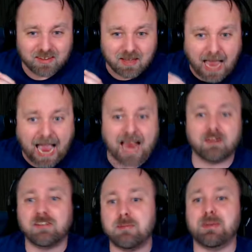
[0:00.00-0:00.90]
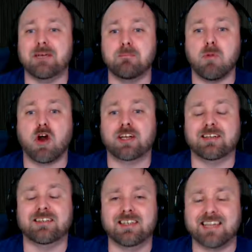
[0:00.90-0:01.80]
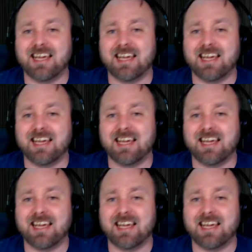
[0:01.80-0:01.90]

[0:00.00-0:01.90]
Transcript: actually being marketed